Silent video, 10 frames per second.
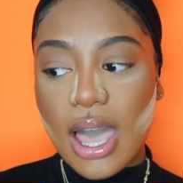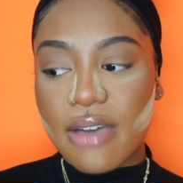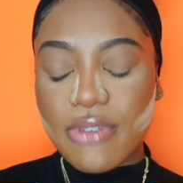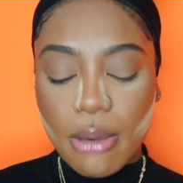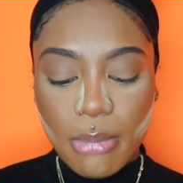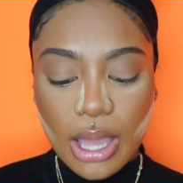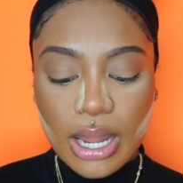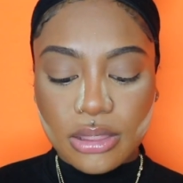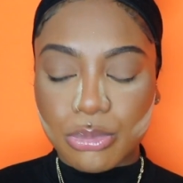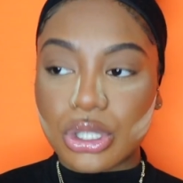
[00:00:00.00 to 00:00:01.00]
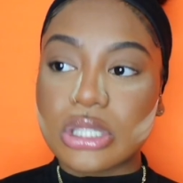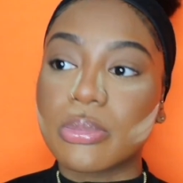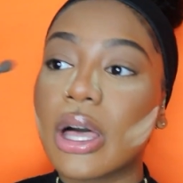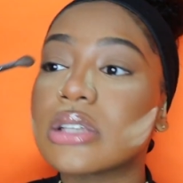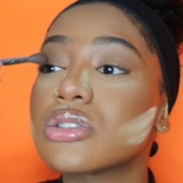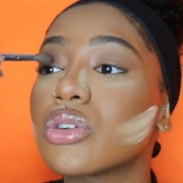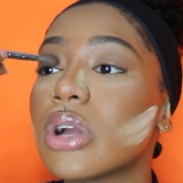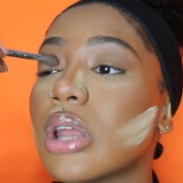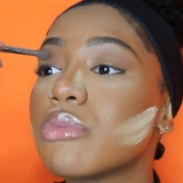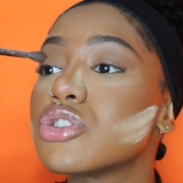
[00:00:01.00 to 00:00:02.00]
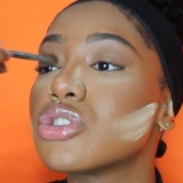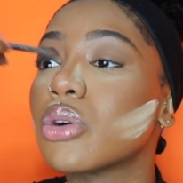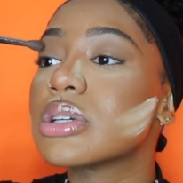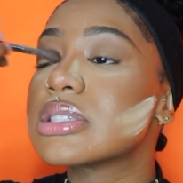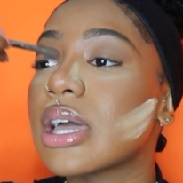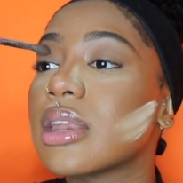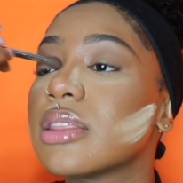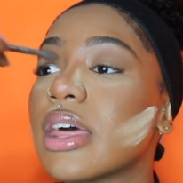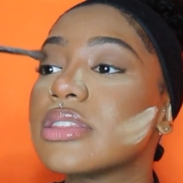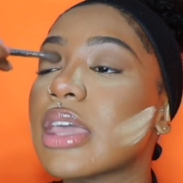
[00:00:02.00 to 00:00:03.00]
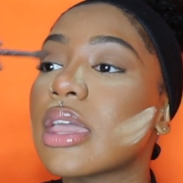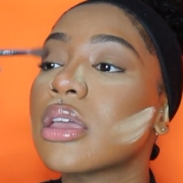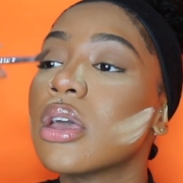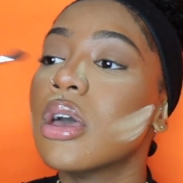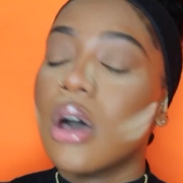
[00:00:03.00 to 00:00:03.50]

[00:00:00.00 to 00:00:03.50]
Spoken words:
I found mine at the beauty supply store, and I was so excited that they